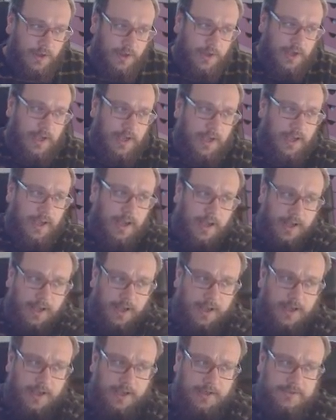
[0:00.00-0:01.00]

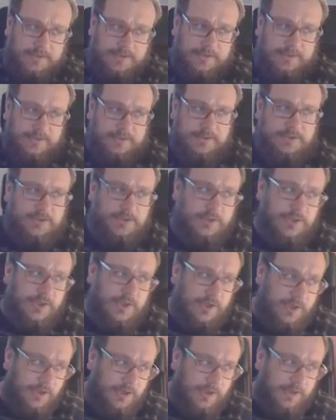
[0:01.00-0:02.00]
And this is
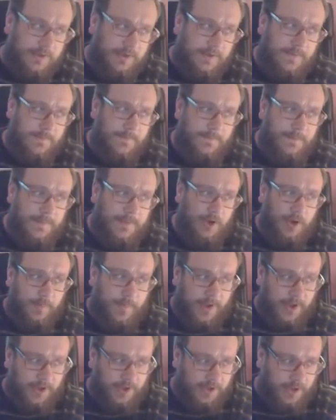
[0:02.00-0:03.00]
the
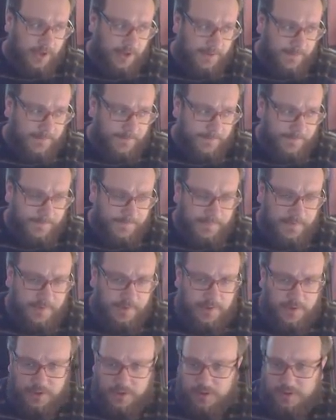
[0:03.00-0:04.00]
command line,
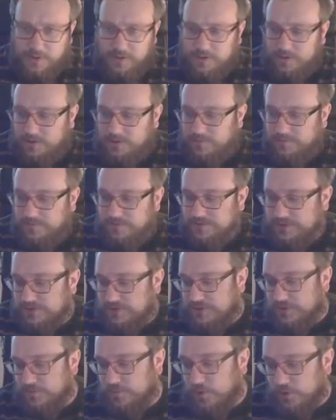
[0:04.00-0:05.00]
the
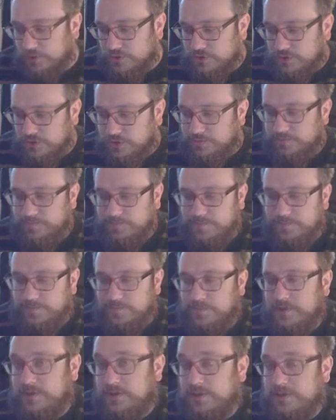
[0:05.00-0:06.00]
system console,
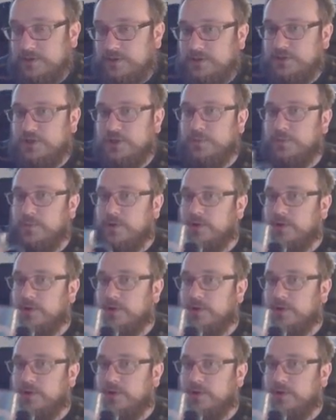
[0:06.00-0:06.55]
the terminal